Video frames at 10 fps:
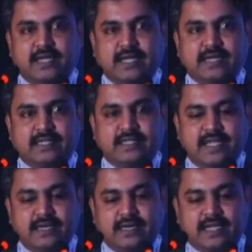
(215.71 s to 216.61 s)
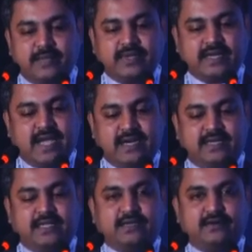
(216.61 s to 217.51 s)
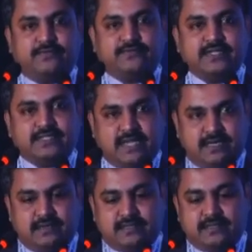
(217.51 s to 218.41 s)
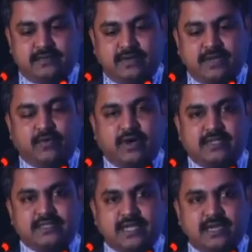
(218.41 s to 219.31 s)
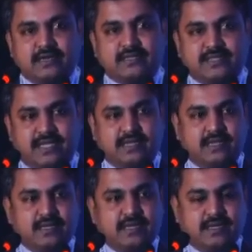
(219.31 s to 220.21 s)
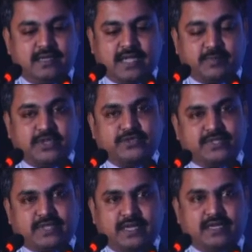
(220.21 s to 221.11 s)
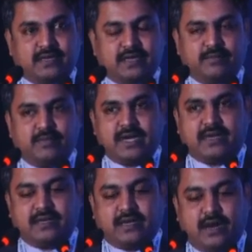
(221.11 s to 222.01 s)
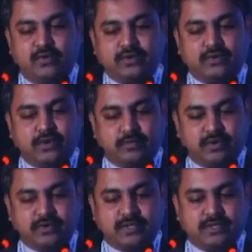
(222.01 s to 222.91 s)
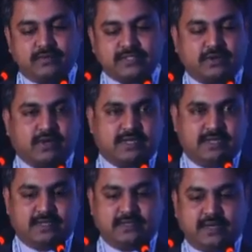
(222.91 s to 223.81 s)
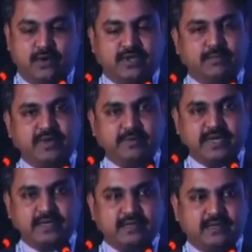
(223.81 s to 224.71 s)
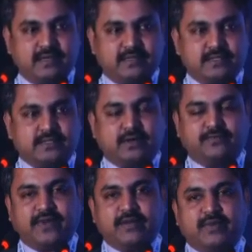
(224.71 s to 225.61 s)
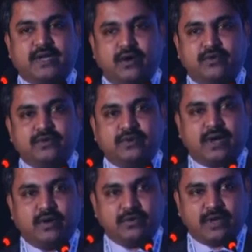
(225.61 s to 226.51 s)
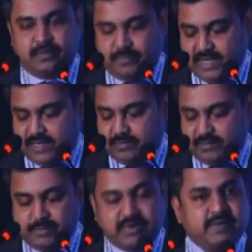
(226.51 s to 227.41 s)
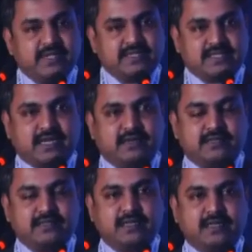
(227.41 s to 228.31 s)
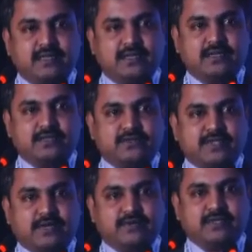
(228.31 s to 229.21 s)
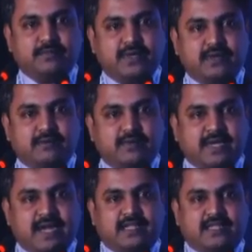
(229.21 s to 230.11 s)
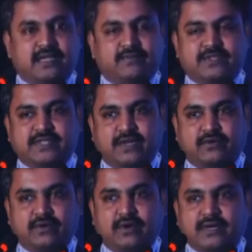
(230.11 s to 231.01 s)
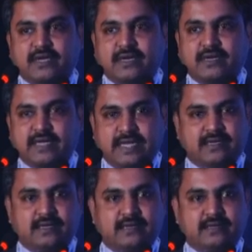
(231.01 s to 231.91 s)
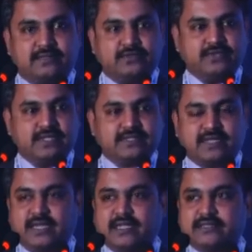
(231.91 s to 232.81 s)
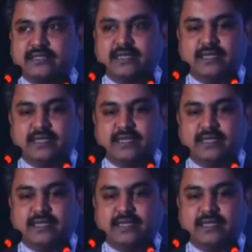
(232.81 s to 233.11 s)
And then came the clarity of these standards. Okay, what the standards say, that much was clear, but how to go about was not clear. How to implement. These are fine, but how to implement the standards. So that was a great thing which I could not get through these trainings.